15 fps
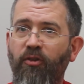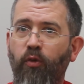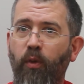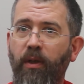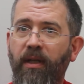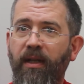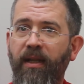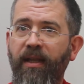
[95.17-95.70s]

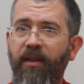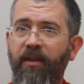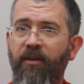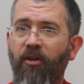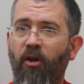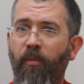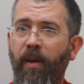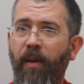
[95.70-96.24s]
twiddling the
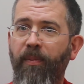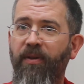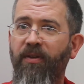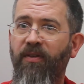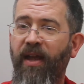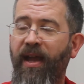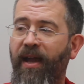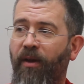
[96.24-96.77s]
knob up
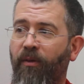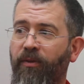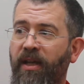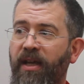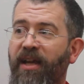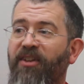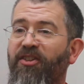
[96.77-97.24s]
and down